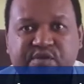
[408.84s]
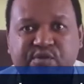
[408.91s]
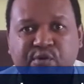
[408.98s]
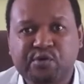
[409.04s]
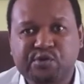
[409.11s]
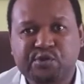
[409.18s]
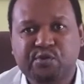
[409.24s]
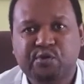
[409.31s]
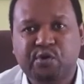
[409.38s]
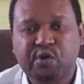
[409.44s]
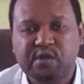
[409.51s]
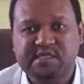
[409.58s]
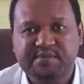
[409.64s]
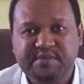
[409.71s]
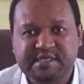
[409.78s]
also
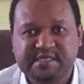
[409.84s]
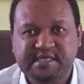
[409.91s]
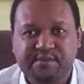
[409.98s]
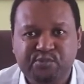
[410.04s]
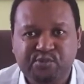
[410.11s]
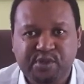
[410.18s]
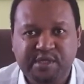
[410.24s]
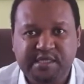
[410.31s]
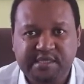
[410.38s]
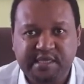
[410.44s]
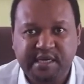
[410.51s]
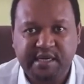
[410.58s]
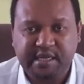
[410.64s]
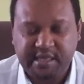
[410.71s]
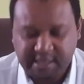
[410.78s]
calls him in Psalm
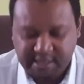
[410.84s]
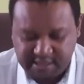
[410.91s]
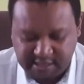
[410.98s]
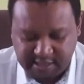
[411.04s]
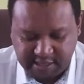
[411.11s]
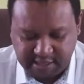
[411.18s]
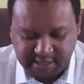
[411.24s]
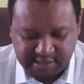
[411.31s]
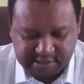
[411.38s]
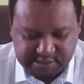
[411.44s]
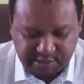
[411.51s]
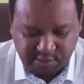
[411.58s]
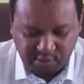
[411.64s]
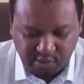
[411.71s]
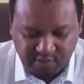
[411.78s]
23 uh,
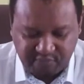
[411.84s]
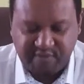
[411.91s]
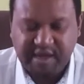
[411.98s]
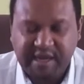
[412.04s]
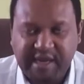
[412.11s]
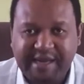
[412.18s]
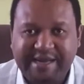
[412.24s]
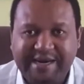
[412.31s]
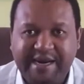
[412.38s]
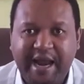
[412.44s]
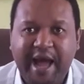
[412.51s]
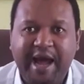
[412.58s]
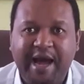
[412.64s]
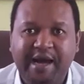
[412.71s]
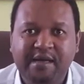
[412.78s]
Jehovah
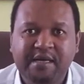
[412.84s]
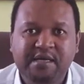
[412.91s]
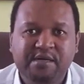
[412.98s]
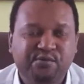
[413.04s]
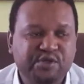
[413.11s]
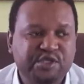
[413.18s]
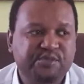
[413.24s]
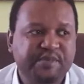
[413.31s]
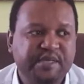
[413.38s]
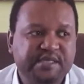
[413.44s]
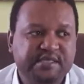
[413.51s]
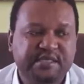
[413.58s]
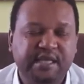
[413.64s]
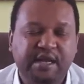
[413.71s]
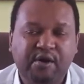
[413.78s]
Ra, which
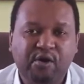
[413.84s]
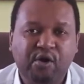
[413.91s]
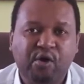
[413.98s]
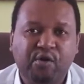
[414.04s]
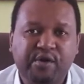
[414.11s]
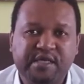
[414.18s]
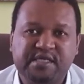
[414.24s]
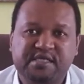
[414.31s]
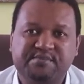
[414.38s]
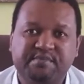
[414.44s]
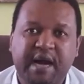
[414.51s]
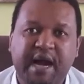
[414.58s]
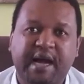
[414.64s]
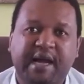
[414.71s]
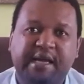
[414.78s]
means the Lord is
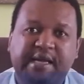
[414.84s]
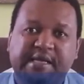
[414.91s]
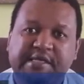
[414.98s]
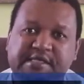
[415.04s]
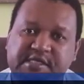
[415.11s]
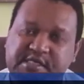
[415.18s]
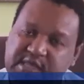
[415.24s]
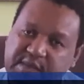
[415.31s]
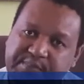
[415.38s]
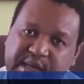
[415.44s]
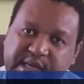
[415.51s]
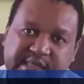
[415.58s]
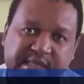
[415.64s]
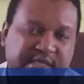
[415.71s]
my shepherd.